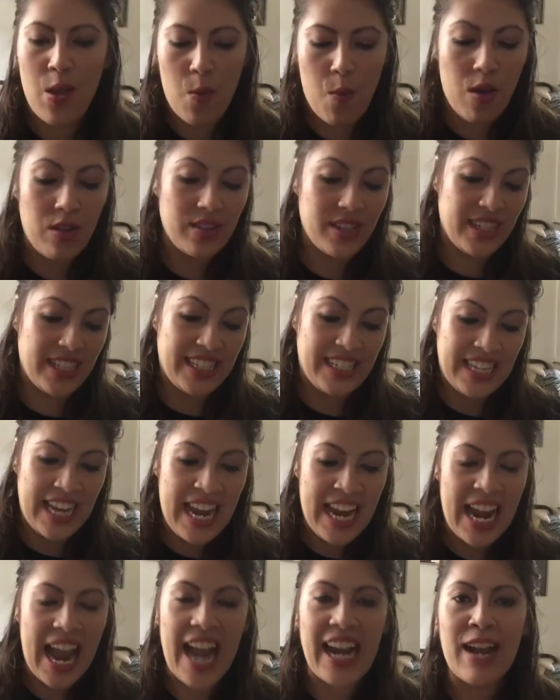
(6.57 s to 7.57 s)
Well,
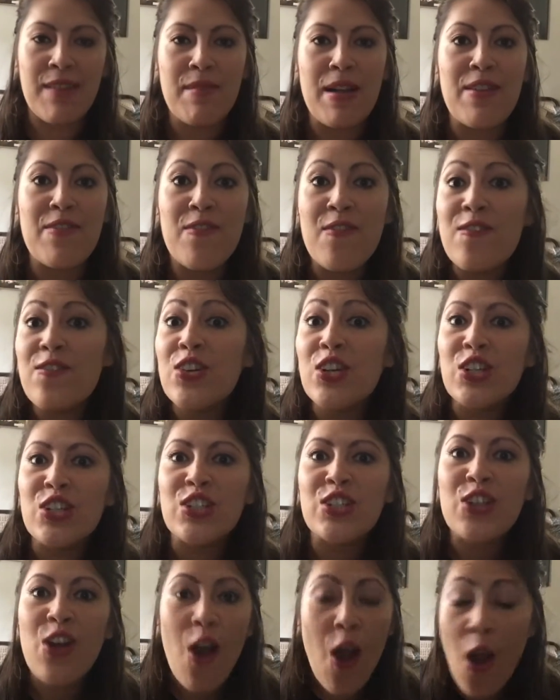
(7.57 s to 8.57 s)
today I got my
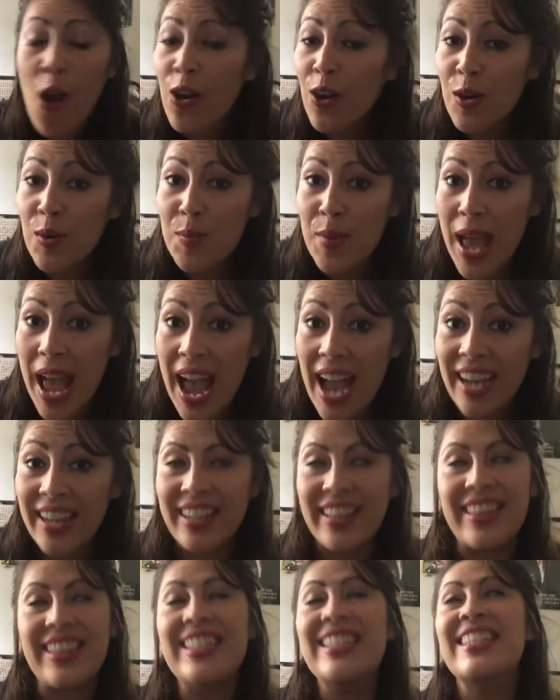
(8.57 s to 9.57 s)
first horror
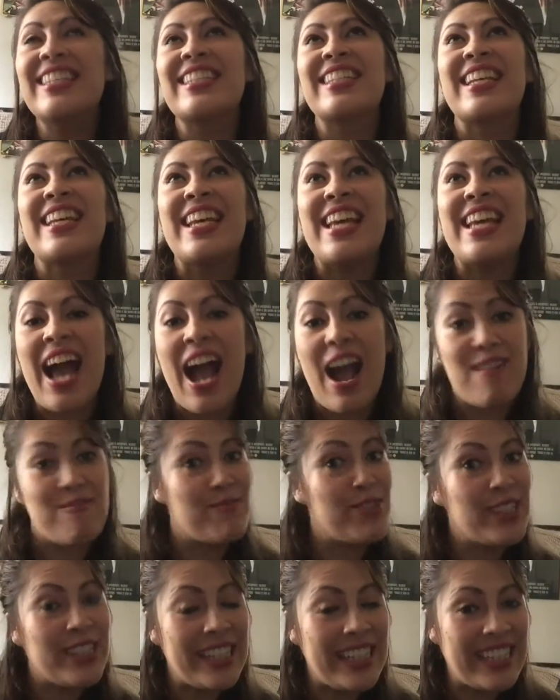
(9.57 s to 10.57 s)
pack. This,
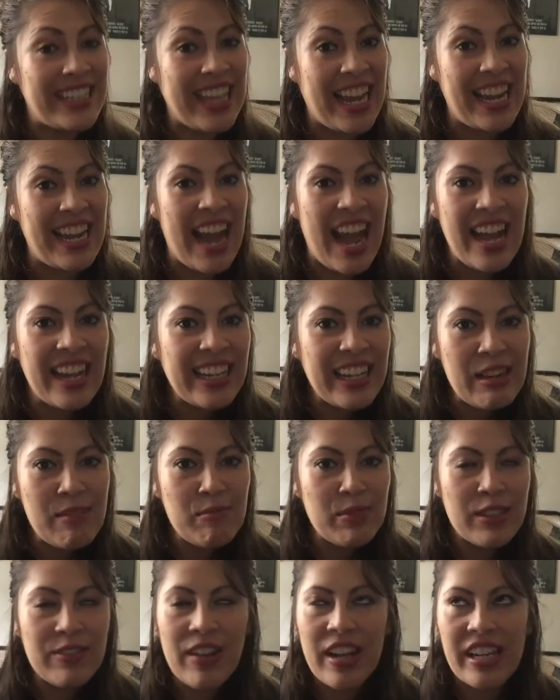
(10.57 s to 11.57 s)
I'm really excited. I can't
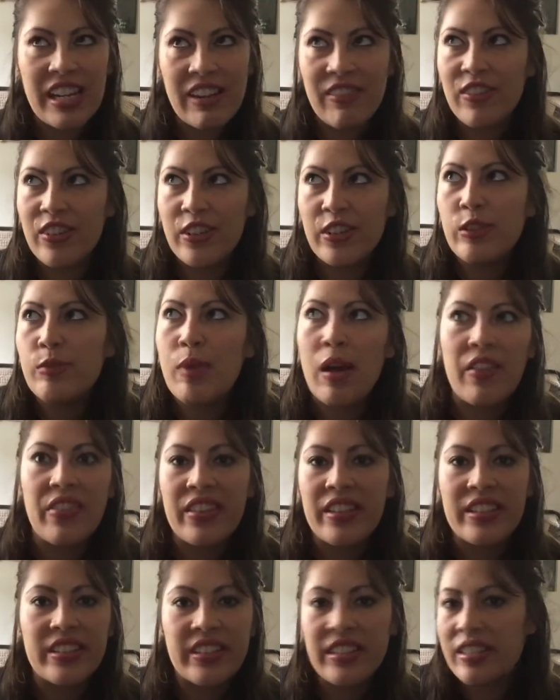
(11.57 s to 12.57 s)
believe I never knew about
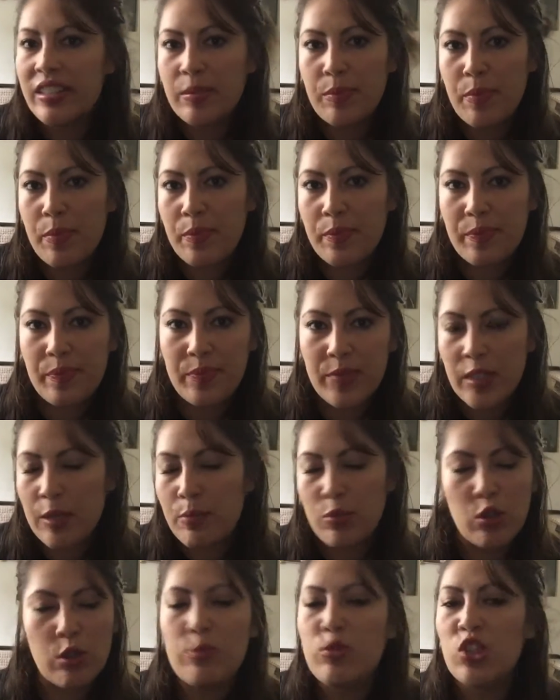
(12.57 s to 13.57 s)
this
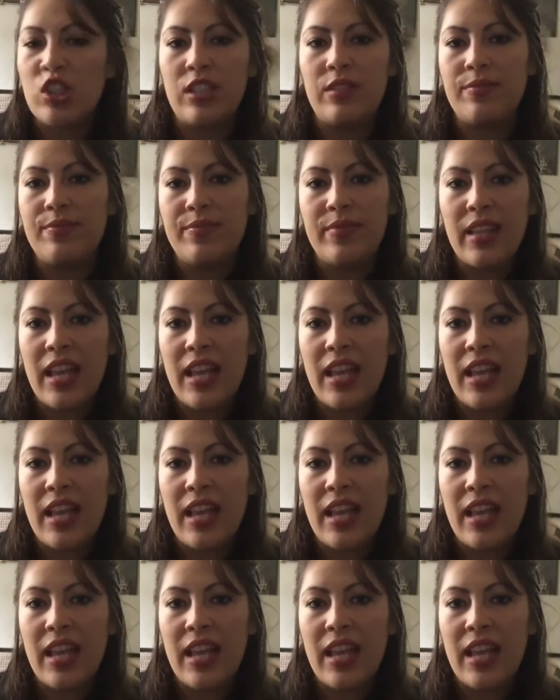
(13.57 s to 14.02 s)
subscription.